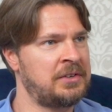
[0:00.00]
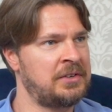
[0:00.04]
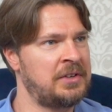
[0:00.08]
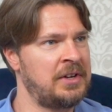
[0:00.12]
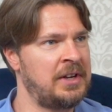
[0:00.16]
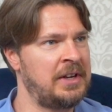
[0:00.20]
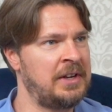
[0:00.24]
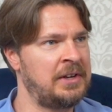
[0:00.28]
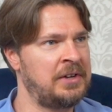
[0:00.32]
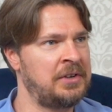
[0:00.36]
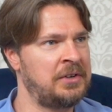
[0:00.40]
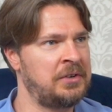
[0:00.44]

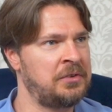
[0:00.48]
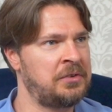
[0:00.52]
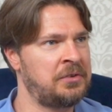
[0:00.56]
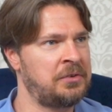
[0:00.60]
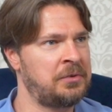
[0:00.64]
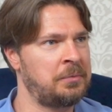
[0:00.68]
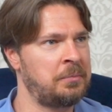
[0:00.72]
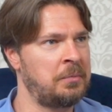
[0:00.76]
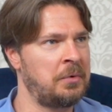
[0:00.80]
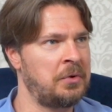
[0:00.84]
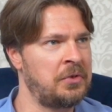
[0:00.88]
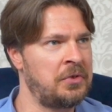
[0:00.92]
it
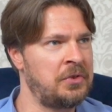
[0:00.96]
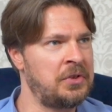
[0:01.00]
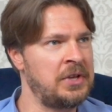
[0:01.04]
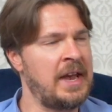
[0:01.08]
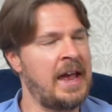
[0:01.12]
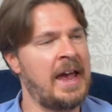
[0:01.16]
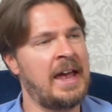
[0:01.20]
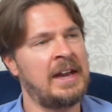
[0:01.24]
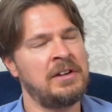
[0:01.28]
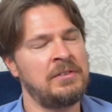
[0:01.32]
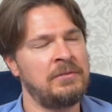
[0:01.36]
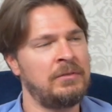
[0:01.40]
is
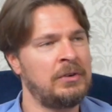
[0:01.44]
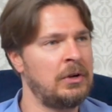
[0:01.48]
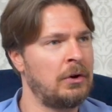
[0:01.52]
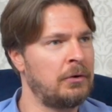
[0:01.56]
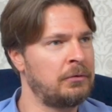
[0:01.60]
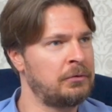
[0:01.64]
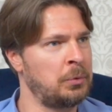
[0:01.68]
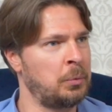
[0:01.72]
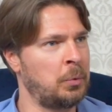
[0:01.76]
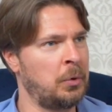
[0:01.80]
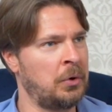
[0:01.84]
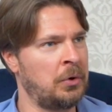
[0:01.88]
the envy
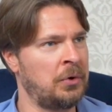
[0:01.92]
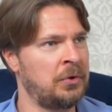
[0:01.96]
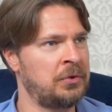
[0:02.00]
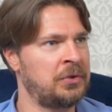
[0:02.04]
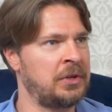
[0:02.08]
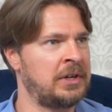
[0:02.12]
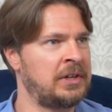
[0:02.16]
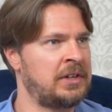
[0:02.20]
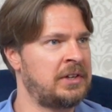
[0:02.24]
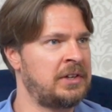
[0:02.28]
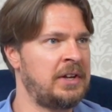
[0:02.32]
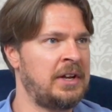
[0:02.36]
of the world,
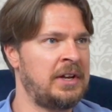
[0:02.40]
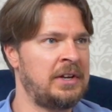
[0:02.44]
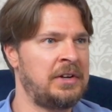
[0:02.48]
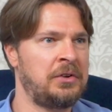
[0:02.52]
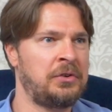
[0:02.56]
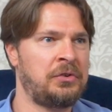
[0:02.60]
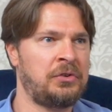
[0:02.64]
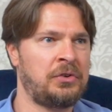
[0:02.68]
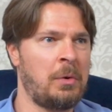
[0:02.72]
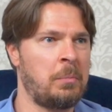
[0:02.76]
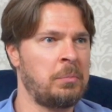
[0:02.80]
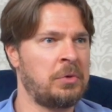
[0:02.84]
that it
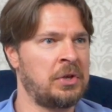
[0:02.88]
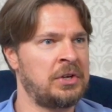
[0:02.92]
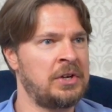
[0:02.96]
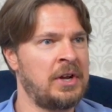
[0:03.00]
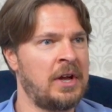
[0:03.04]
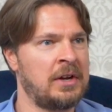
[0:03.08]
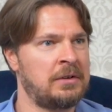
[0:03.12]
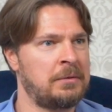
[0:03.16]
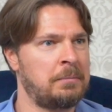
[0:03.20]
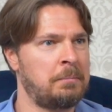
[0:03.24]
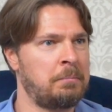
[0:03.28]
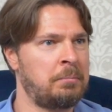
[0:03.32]
is something
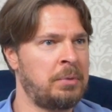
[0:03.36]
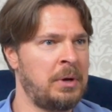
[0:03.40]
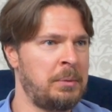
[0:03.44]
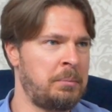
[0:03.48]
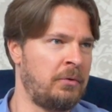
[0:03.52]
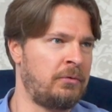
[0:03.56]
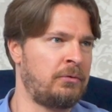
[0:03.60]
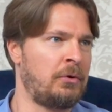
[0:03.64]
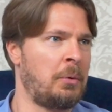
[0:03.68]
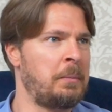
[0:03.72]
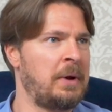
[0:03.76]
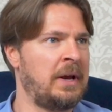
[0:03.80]
that
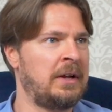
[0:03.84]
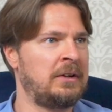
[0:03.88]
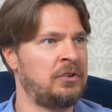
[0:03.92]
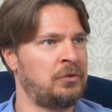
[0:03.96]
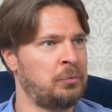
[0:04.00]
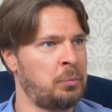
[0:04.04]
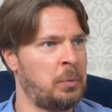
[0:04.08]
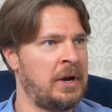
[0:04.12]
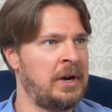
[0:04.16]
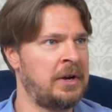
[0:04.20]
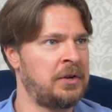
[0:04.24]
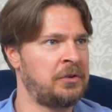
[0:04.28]
people from
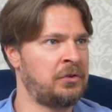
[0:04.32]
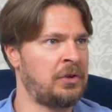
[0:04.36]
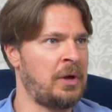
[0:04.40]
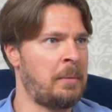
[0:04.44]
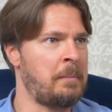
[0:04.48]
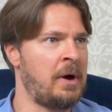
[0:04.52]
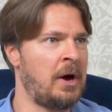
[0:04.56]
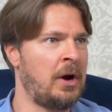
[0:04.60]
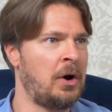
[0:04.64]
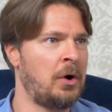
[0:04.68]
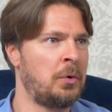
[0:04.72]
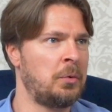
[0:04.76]
elsewhere
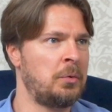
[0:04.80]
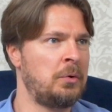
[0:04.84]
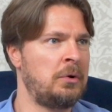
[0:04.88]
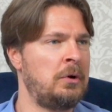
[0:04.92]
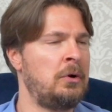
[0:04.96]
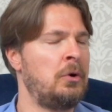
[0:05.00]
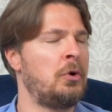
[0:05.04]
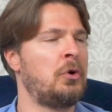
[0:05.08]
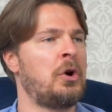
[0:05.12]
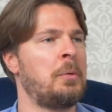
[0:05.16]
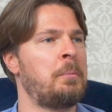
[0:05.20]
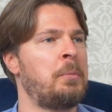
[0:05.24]
somehow
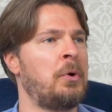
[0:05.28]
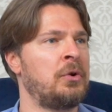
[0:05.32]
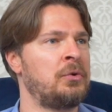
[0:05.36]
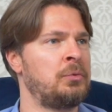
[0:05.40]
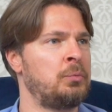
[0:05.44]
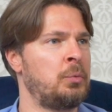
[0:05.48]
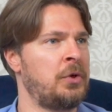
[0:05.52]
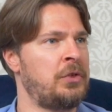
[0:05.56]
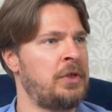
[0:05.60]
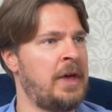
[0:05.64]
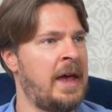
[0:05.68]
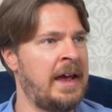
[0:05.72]
look upon
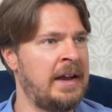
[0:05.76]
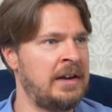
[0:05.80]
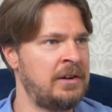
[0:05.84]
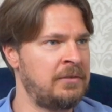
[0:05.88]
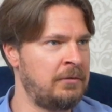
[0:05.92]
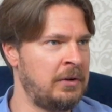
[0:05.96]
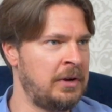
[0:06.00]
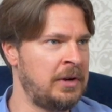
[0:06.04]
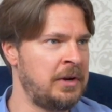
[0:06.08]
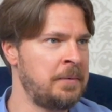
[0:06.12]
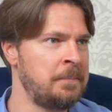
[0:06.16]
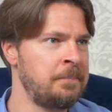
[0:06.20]
with
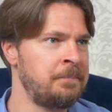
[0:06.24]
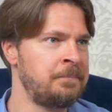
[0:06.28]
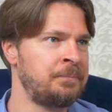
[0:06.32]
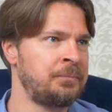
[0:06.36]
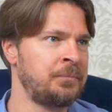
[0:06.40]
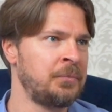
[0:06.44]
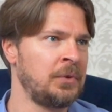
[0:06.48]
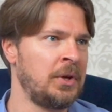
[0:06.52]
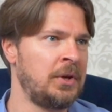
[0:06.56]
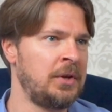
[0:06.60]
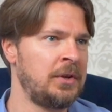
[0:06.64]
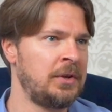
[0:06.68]
envy,
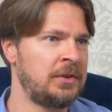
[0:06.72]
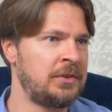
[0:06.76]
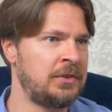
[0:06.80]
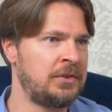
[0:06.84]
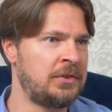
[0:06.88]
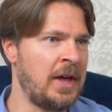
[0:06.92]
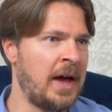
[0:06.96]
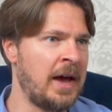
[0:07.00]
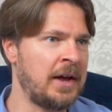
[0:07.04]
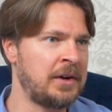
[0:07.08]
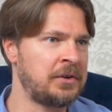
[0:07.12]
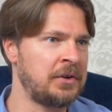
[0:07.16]

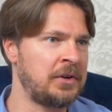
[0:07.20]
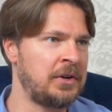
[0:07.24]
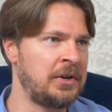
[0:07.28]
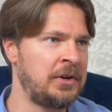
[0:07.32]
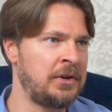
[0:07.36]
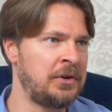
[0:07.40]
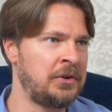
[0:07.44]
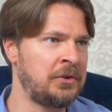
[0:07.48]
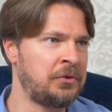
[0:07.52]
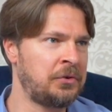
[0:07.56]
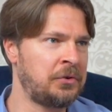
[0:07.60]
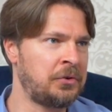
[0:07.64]
that
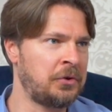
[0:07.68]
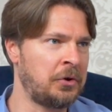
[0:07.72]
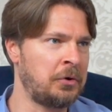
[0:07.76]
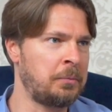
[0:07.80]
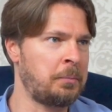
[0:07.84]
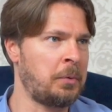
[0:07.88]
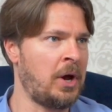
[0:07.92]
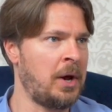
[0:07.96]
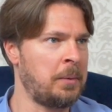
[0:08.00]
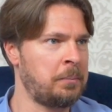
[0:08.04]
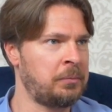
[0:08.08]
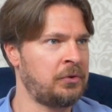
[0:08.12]
is
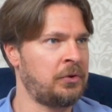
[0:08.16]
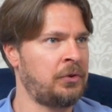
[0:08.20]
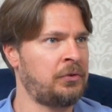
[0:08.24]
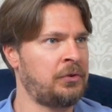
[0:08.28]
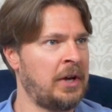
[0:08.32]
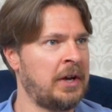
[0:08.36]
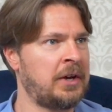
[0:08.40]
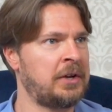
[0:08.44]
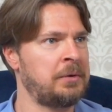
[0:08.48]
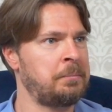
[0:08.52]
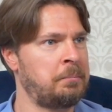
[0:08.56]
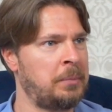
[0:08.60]
perhaps the
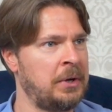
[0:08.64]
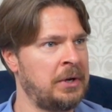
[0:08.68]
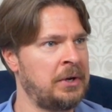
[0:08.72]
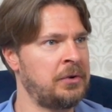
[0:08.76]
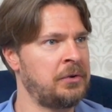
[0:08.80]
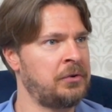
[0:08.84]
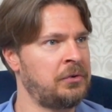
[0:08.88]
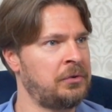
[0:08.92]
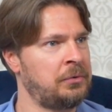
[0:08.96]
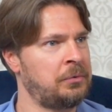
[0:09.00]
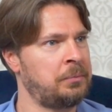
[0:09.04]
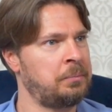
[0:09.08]
second
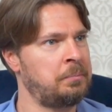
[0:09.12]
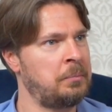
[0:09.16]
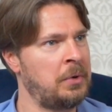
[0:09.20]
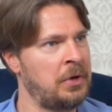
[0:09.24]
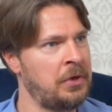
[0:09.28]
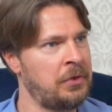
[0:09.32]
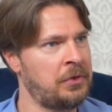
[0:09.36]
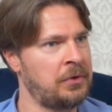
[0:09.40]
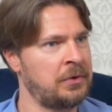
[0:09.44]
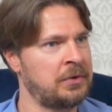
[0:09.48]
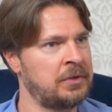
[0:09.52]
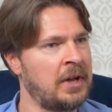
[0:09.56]
biggest
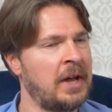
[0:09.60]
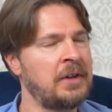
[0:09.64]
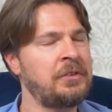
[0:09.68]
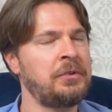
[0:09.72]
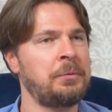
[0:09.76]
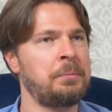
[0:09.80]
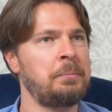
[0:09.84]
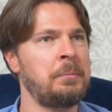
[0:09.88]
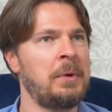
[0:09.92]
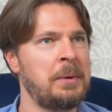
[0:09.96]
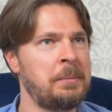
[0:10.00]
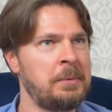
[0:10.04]
myth. And
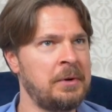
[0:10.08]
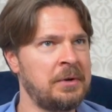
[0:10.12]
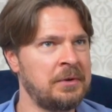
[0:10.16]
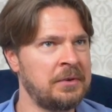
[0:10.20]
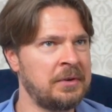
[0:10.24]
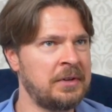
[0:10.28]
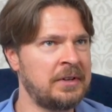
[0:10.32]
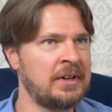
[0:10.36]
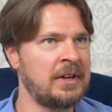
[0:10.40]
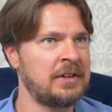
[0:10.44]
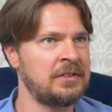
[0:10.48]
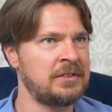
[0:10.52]
that's
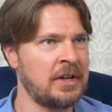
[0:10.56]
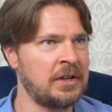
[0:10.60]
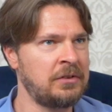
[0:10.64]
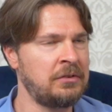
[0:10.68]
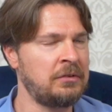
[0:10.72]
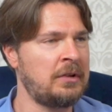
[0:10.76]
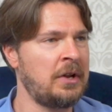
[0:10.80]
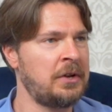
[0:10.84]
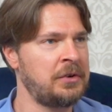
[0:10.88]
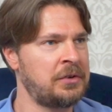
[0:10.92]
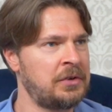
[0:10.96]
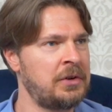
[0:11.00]

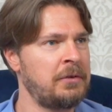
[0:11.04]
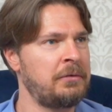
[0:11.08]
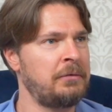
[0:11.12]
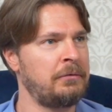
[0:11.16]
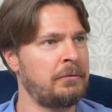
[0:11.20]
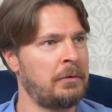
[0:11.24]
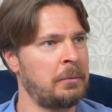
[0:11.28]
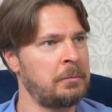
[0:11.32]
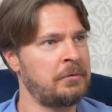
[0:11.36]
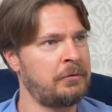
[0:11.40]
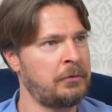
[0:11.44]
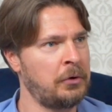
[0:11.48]
slightly different
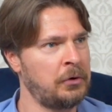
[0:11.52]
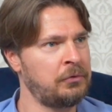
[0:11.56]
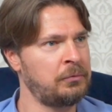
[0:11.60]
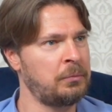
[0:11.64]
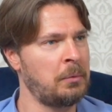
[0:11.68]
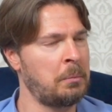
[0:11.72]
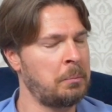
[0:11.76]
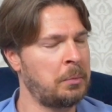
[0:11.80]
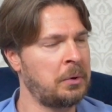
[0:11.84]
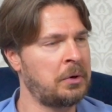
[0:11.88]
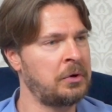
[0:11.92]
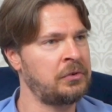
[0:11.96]
from the first
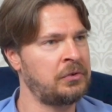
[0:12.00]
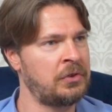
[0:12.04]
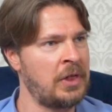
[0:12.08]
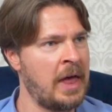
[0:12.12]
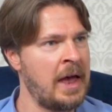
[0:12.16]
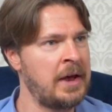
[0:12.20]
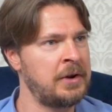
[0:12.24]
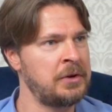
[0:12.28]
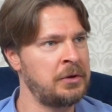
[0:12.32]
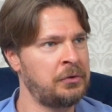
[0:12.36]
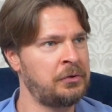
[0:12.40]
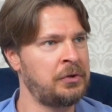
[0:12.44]
one, because
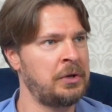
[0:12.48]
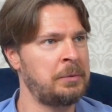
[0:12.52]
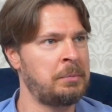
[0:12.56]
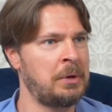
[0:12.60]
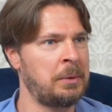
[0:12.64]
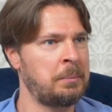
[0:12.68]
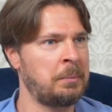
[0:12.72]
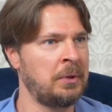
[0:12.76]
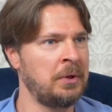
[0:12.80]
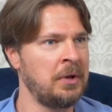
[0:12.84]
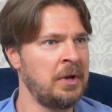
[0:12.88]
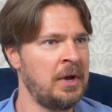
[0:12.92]
there you see
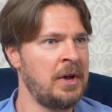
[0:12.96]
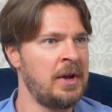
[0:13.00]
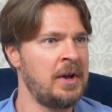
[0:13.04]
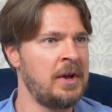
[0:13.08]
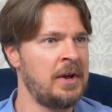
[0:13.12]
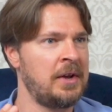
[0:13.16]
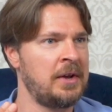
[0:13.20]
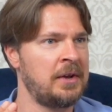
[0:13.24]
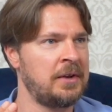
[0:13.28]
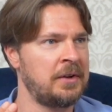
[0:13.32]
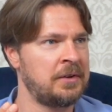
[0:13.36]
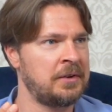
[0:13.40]
people
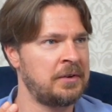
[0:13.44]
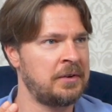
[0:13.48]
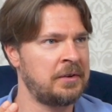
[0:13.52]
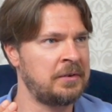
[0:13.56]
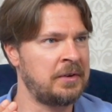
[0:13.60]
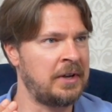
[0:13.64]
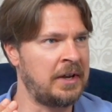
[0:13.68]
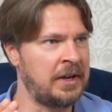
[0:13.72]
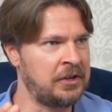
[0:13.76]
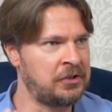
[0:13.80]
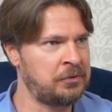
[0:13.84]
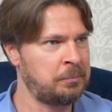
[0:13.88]

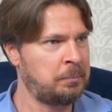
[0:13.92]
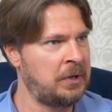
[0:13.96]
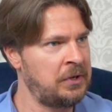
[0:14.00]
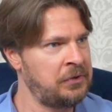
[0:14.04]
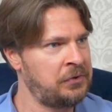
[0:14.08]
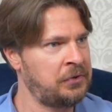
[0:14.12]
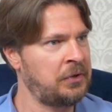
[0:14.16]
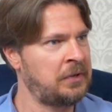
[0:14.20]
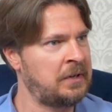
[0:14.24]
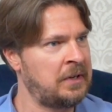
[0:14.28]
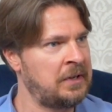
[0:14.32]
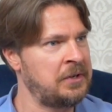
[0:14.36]

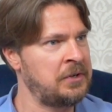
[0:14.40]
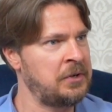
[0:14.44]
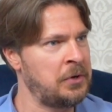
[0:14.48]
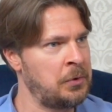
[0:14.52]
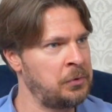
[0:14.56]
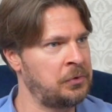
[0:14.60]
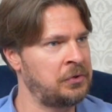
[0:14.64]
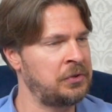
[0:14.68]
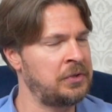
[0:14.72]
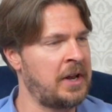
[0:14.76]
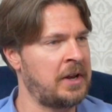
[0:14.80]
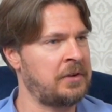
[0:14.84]
explicitly
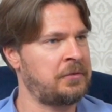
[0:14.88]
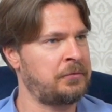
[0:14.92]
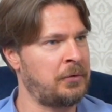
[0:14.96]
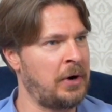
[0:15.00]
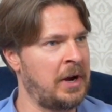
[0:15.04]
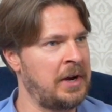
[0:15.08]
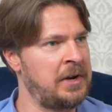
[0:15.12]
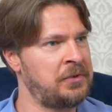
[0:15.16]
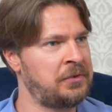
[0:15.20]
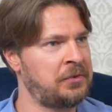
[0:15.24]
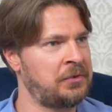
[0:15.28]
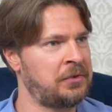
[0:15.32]
using that
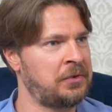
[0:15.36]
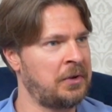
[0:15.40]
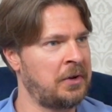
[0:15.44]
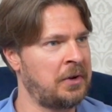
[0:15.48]
phrase,